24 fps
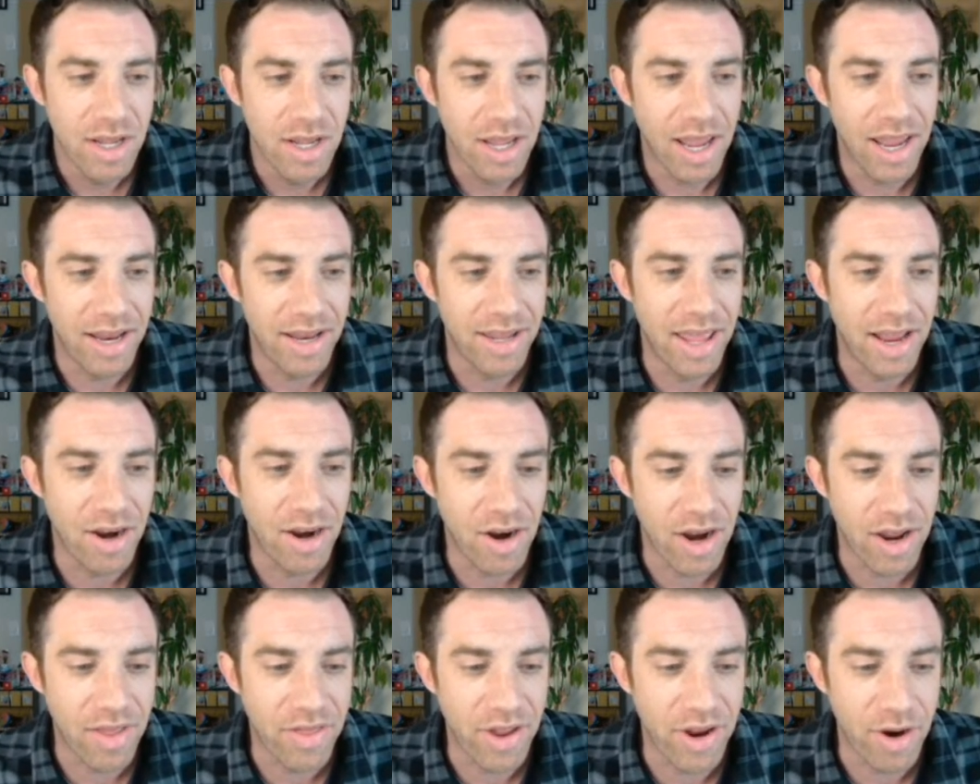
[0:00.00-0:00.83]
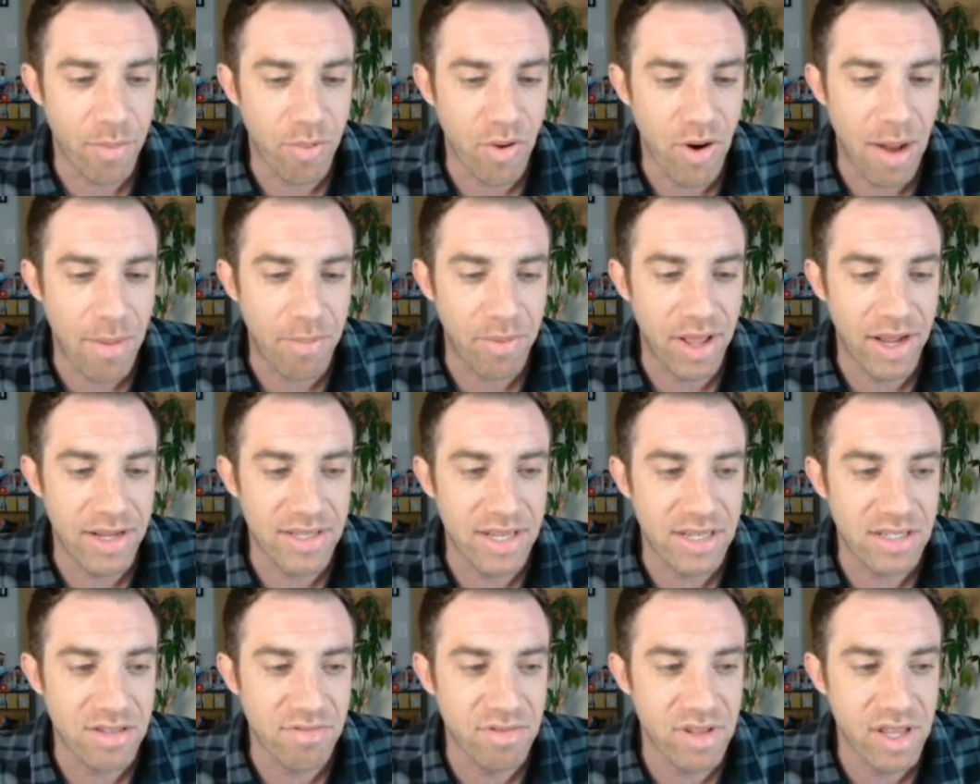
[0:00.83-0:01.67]
in their prop lines
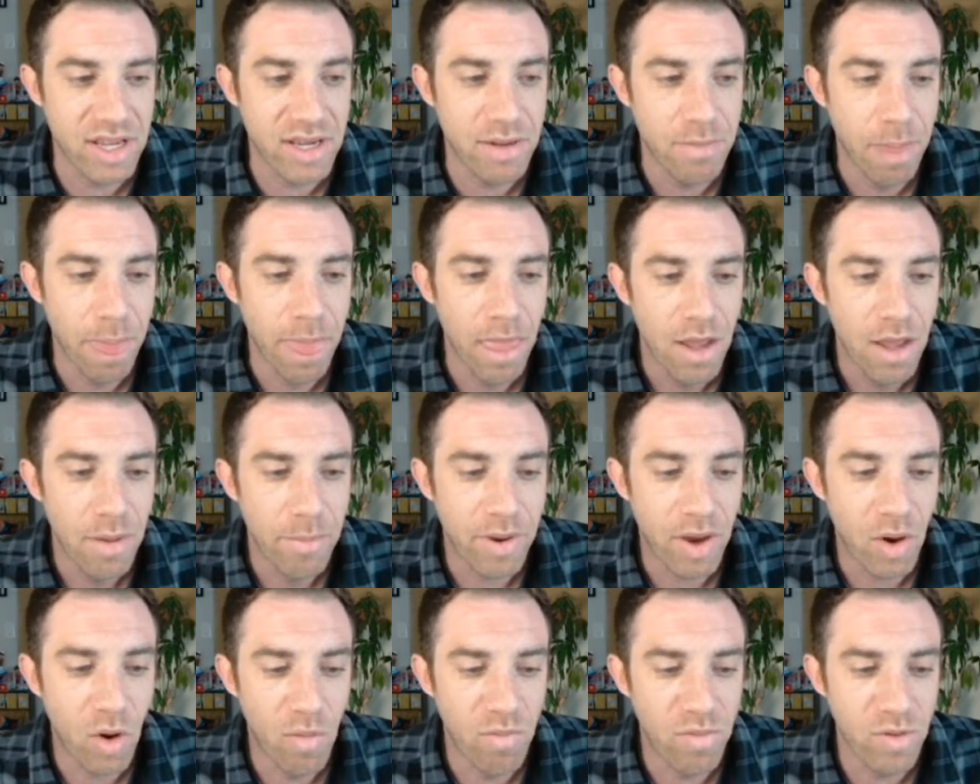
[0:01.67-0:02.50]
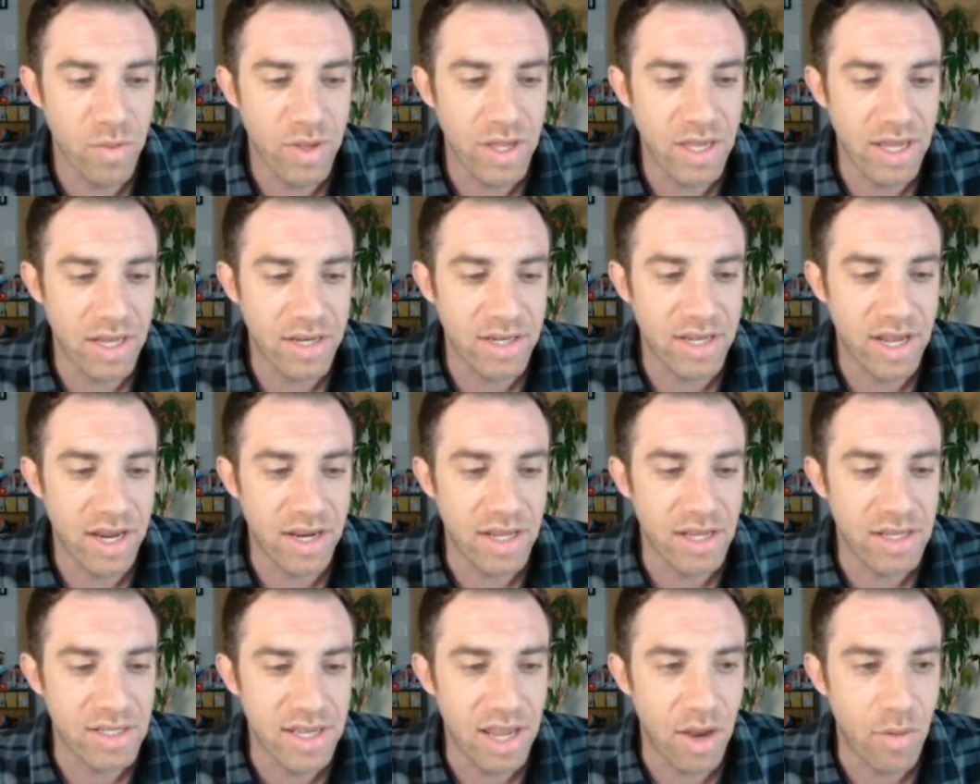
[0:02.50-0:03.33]
as of late, but hopefully we can get
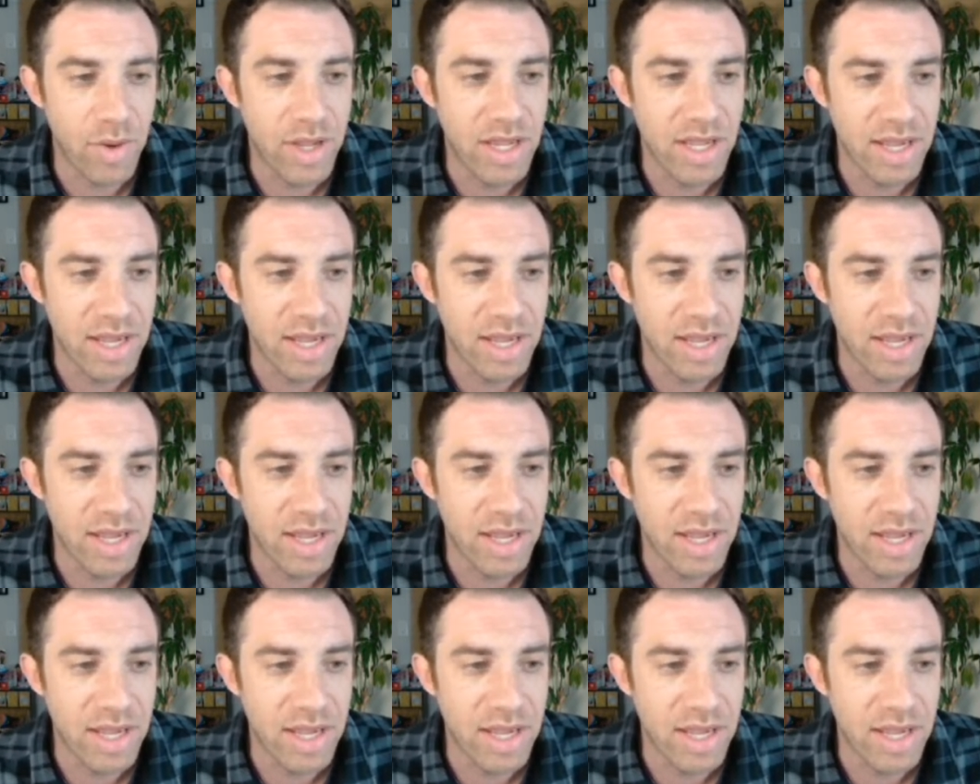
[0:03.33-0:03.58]
Denny's. Yeah, we can